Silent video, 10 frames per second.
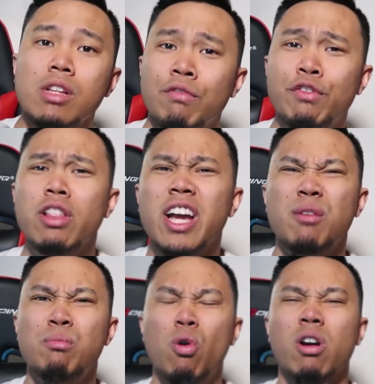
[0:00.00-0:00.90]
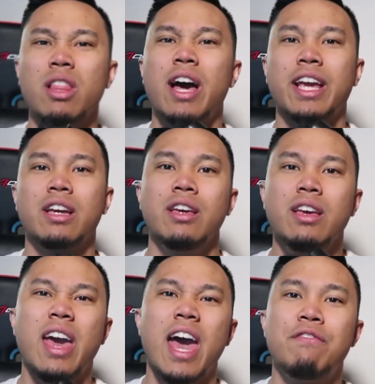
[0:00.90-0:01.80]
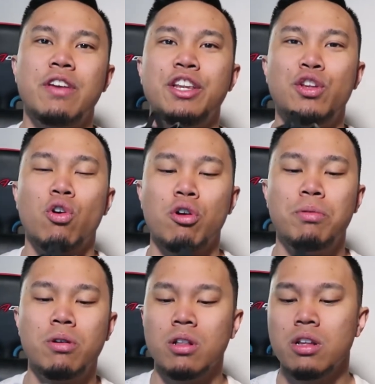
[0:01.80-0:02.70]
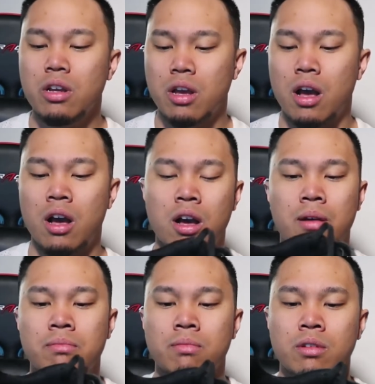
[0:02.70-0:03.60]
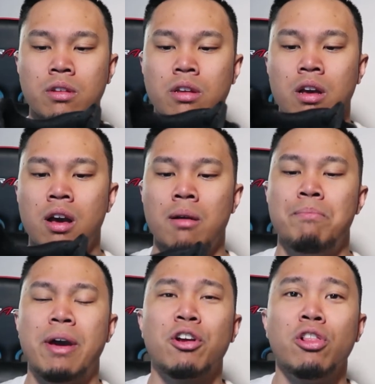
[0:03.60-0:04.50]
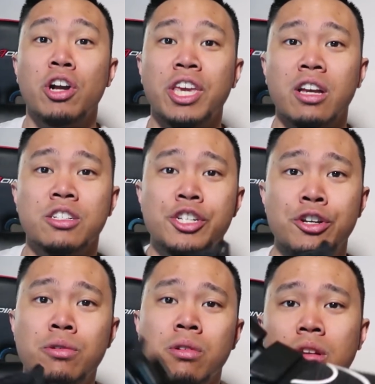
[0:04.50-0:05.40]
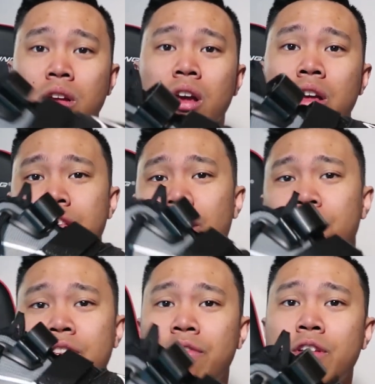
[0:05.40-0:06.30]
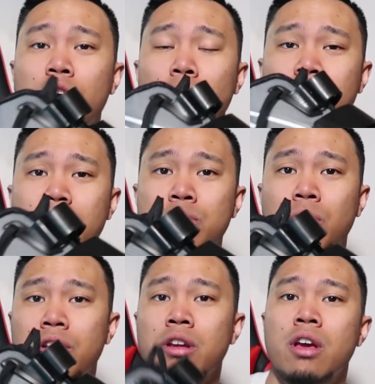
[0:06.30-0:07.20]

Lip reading: if you like a more like heavy, durable, better looking shoe, definitely go with this one.